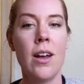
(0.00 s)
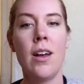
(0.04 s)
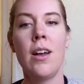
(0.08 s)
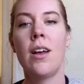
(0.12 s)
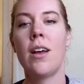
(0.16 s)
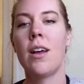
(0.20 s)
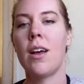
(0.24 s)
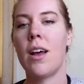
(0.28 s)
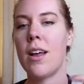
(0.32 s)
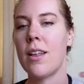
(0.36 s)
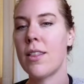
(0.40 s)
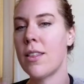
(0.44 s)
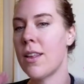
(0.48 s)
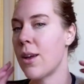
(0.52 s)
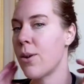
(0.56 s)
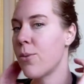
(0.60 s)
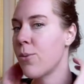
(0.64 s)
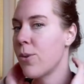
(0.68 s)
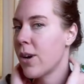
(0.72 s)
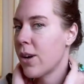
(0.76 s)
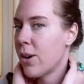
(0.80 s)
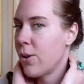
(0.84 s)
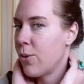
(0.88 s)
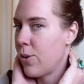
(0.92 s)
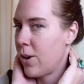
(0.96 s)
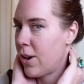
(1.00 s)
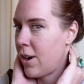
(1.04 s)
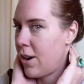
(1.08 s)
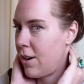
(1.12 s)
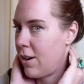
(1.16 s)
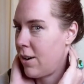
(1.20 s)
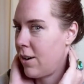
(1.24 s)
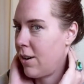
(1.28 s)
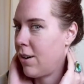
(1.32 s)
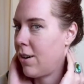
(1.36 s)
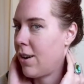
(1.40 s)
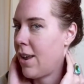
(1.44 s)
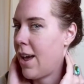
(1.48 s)
And then we're going to work on our
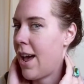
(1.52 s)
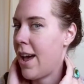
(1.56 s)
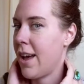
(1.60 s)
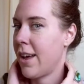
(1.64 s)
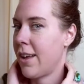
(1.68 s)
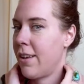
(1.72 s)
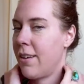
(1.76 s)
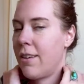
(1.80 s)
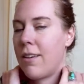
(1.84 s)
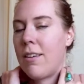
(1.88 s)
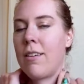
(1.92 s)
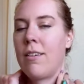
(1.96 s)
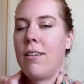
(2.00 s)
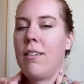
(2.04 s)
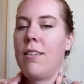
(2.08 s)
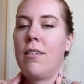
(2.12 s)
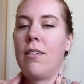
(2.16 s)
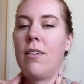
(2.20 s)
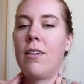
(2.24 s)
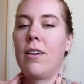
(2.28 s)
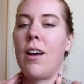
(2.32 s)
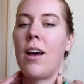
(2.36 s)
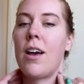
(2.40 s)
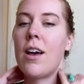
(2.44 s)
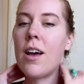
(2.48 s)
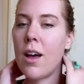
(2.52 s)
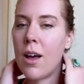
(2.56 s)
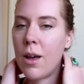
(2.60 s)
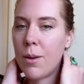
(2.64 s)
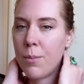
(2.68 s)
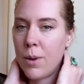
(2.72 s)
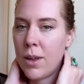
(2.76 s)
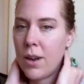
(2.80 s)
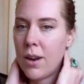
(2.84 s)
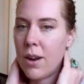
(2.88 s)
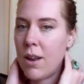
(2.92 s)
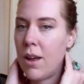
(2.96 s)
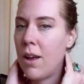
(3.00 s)
neck
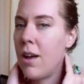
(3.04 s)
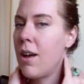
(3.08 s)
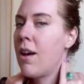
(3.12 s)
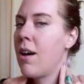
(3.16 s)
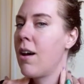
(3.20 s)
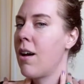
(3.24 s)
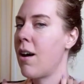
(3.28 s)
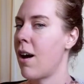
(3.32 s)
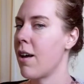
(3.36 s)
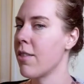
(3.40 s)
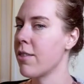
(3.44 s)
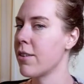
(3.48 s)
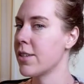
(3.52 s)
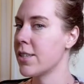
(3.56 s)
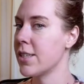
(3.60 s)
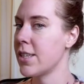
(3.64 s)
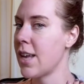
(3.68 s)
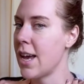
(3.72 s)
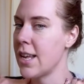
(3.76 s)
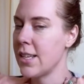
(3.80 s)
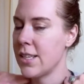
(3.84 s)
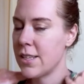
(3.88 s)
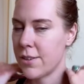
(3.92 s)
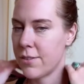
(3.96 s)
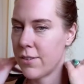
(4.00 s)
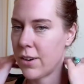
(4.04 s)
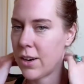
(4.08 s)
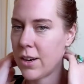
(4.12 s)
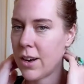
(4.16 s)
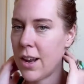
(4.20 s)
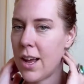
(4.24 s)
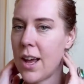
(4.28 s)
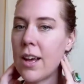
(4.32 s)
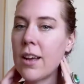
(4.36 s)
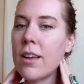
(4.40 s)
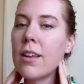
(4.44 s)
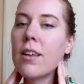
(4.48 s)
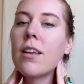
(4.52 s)
and on the sides of our
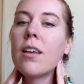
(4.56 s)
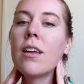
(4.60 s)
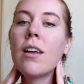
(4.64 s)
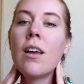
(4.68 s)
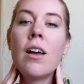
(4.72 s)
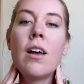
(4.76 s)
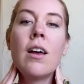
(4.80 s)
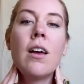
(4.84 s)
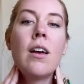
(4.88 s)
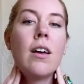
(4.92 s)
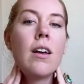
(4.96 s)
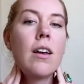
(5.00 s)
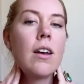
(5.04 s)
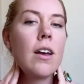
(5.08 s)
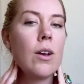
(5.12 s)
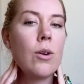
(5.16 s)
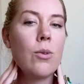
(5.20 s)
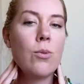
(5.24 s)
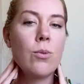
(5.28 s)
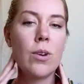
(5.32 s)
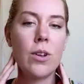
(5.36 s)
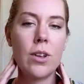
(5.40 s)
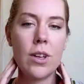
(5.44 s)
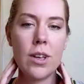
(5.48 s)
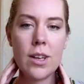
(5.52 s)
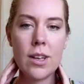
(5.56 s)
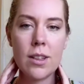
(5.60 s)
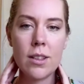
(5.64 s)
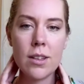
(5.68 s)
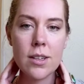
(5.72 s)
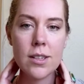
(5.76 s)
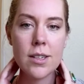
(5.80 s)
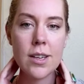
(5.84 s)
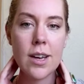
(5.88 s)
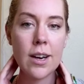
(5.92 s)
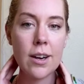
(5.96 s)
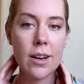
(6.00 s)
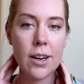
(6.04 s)
neck and really get this
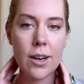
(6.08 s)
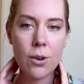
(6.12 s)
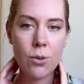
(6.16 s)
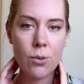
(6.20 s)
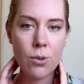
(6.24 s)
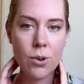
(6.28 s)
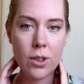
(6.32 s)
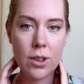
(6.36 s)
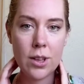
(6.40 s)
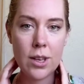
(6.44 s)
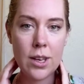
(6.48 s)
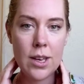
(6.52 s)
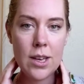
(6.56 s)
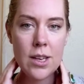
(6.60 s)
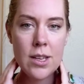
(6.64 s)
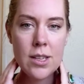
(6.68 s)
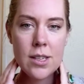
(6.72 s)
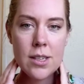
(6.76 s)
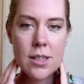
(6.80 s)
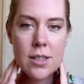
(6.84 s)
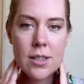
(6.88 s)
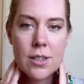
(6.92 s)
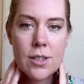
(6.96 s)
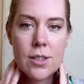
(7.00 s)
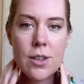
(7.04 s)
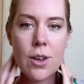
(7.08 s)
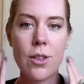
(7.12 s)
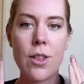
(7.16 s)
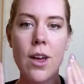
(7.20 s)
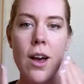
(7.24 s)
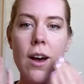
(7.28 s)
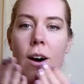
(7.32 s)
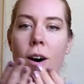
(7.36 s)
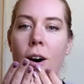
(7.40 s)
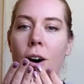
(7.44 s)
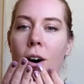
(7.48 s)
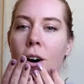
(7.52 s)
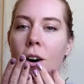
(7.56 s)
area released so
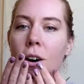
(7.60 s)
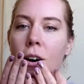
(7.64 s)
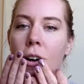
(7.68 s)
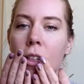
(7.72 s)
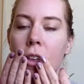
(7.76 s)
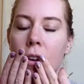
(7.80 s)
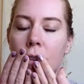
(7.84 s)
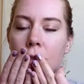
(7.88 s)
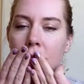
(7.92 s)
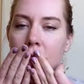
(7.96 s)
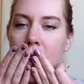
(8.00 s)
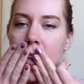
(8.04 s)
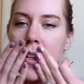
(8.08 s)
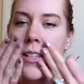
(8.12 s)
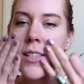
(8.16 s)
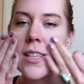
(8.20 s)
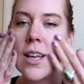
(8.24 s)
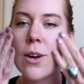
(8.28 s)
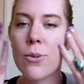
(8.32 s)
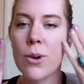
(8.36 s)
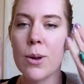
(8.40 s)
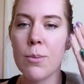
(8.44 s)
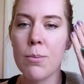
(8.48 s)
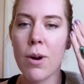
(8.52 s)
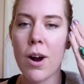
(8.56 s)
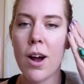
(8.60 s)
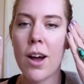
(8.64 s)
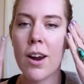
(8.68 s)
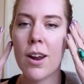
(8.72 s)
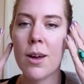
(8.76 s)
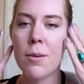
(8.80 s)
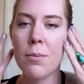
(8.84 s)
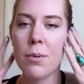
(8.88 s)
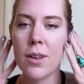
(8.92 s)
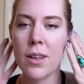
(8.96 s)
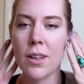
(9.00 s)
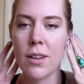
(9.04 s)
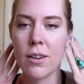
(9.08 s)
that all of this that we brought
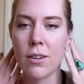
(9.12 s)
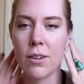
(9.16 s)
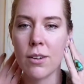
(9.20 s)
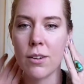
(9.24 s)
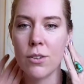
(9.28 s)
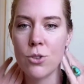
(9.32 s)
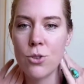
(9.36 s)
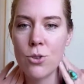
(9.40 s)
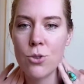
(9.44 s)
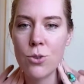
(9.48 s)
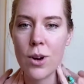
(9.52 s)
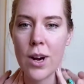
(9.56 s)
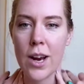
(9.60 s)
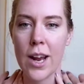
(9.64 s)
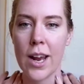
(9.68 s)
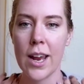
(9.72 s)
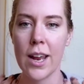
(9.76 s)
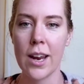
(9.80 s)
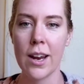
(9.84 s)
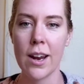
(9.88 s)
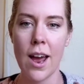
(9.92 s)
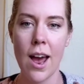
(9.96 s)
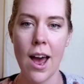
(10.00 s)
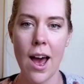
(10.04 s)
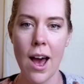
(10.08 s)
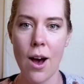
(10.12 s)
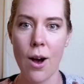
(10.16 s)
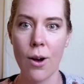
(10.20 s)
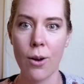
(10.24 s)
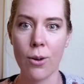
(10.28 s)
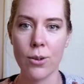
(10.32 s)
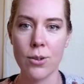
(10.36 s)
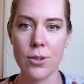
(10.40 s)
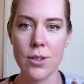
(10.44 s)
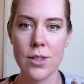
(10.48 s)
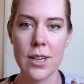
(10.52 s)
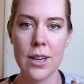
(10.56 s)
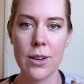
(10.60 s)
up can drain
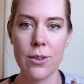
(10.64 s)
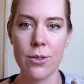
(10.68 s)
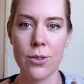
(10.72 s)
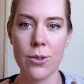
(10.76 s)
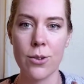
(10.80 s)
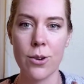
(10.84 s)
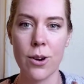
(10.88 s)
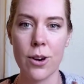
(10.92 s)
out down through our